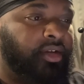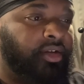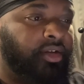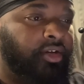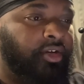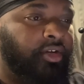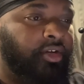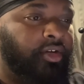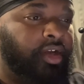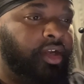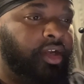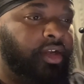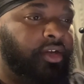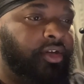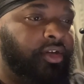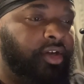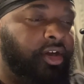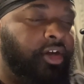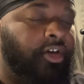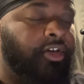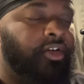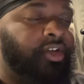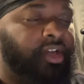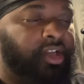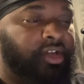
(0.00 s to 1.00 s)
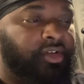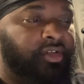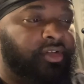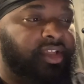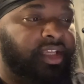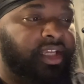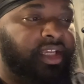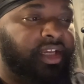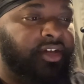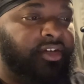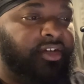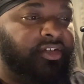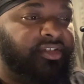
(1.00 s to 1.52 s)
R&L
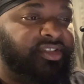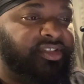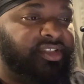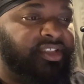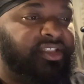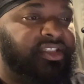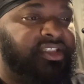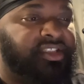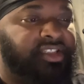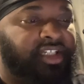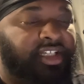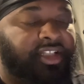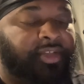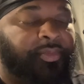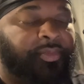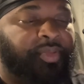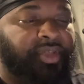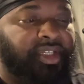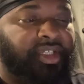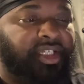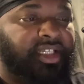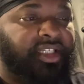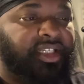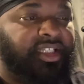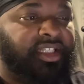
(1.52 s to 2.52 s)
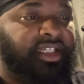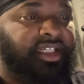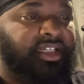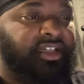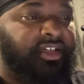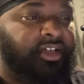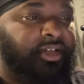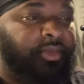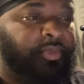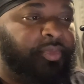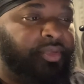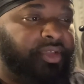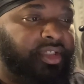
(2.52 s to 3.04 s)
Carriers is another P&D
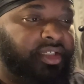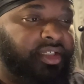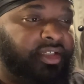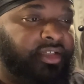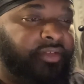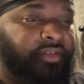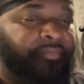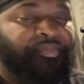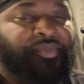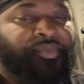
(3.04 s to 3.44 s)
company.